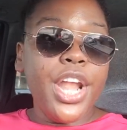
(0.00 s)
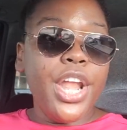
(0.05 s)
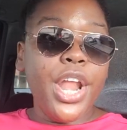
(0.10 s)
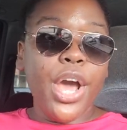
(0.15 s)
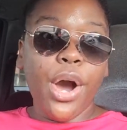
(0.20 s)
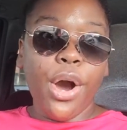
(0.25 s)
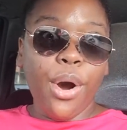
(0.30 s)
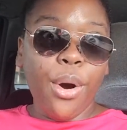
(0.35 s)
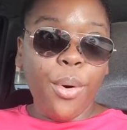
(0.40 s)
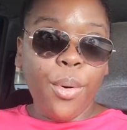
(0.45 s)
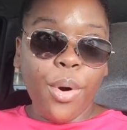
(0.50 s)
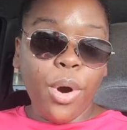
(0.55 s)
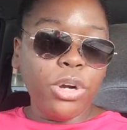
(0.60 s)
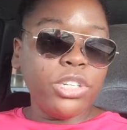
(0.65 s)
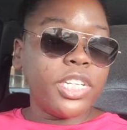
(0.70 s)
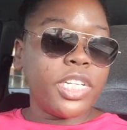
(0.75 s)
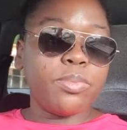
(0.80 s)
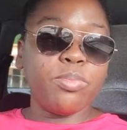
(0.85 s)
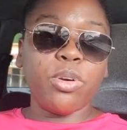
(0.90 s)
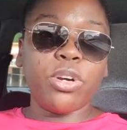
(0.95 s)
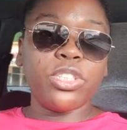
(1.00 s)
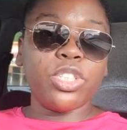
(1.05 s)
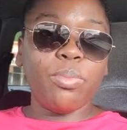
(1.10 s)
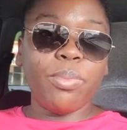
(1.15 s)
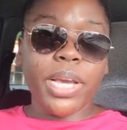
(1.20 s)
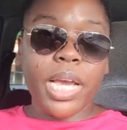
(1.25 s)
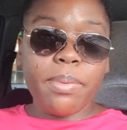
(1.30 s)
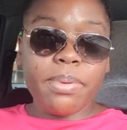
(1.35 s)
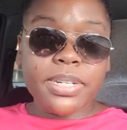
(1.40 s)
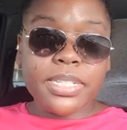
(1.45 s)
No, or just because you
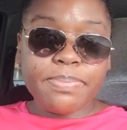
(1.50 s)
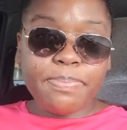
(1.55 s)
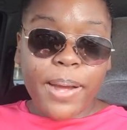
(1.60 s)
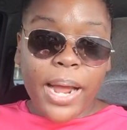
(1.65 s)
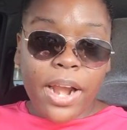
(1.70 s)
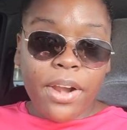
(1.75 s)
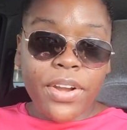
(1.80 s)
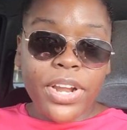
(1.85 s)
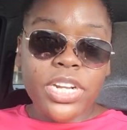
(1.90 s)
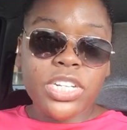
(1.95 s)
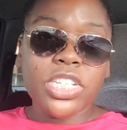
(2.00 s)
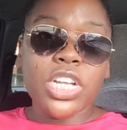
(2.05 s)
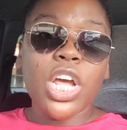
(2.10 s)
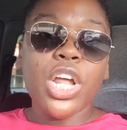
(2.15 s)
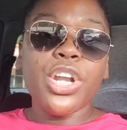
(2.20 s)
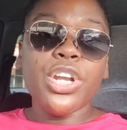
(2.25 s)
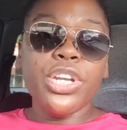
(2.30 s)
became a parent.